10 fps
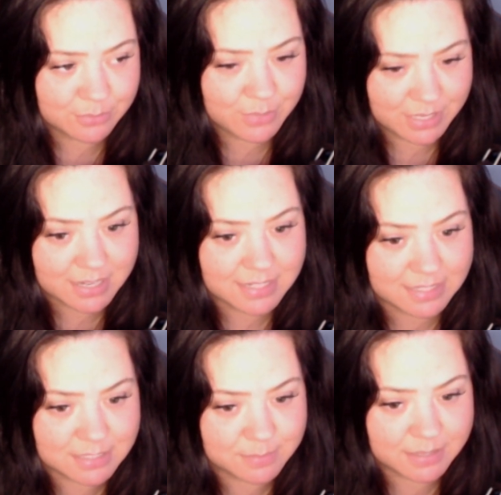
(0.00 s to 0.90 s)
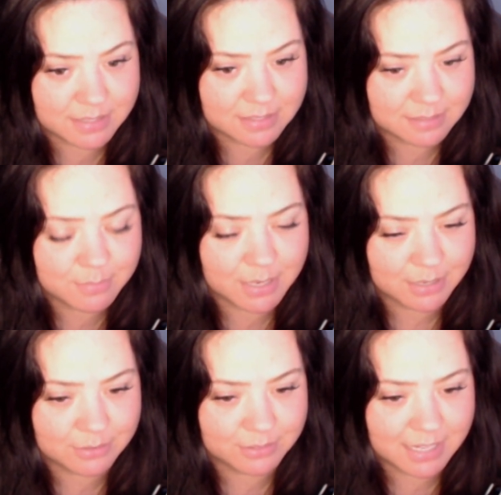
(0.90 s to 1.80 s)
which I did spend money
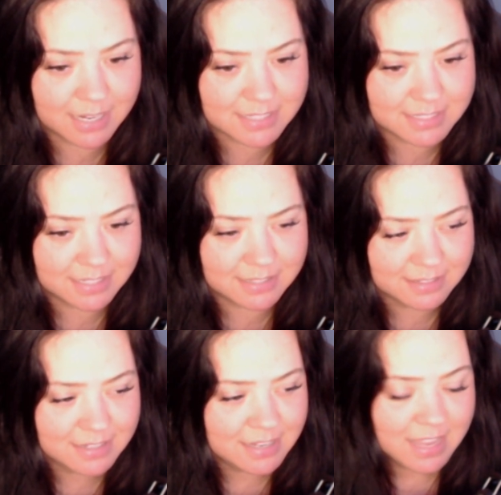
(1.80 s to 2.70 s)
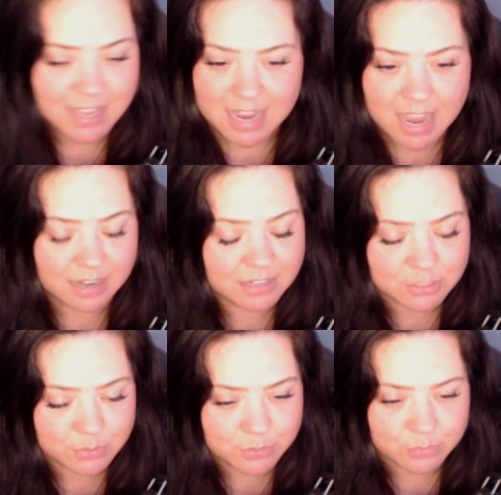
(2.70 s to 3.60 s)
on, like I said, and it
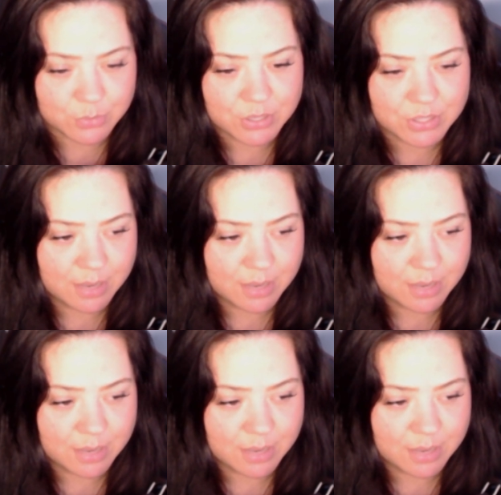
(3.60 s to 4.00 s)
just wasn't worth it.